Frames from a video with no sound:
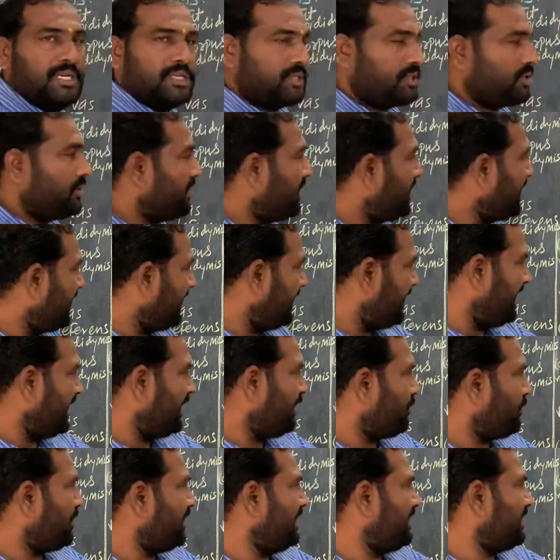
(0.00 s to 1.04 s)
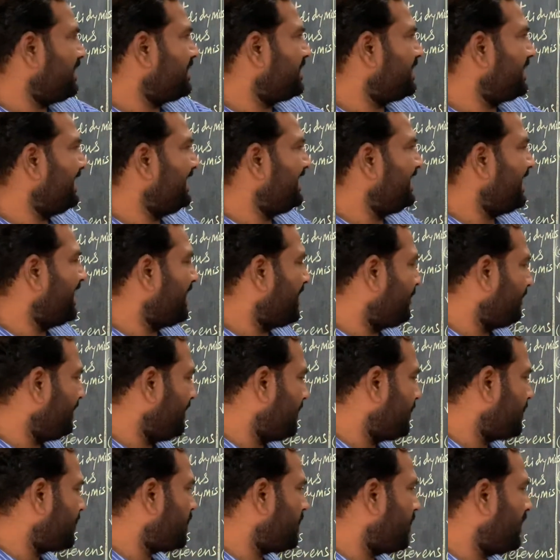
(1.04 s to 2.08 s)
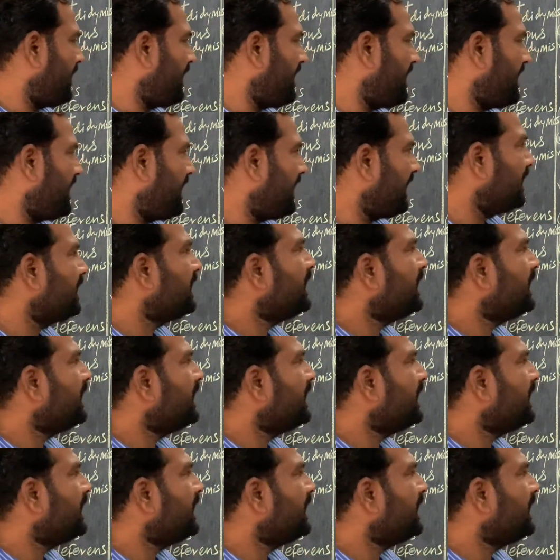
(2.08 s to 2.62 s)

So here yellow colored cell, that one is shown here.